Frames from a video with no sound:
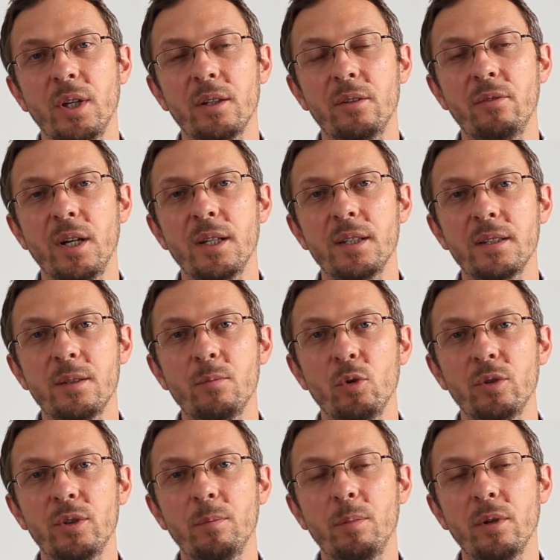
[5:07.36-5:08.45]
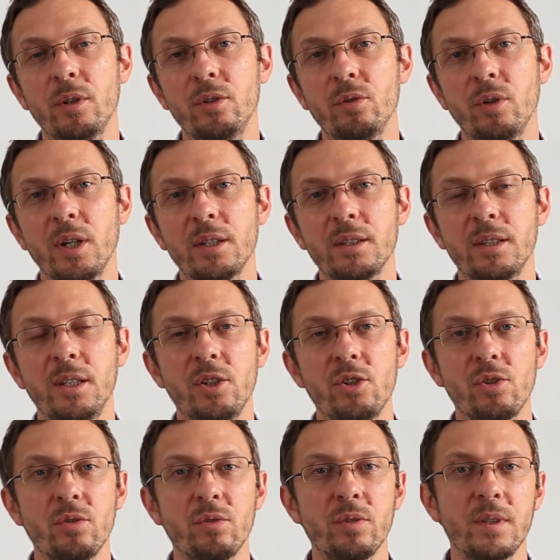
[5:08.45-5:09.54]
addressed multiple UX
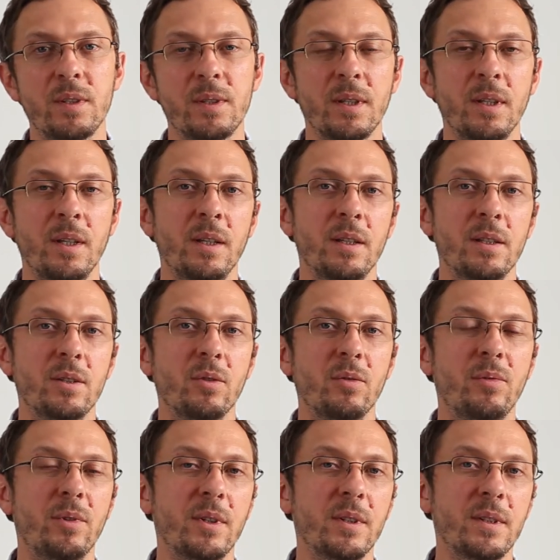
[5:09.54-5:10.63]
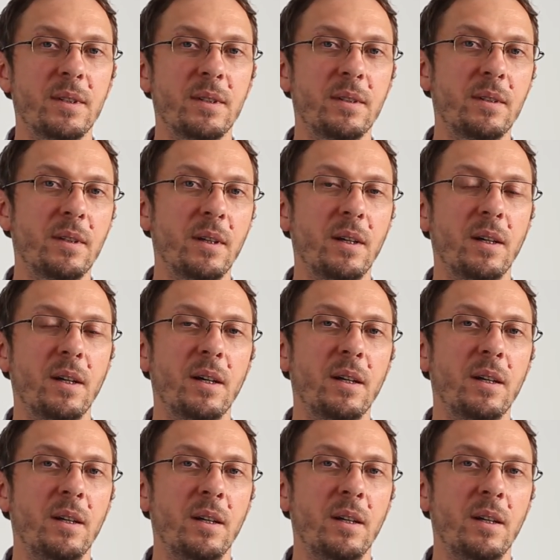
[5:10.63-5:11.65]
issues. So first, there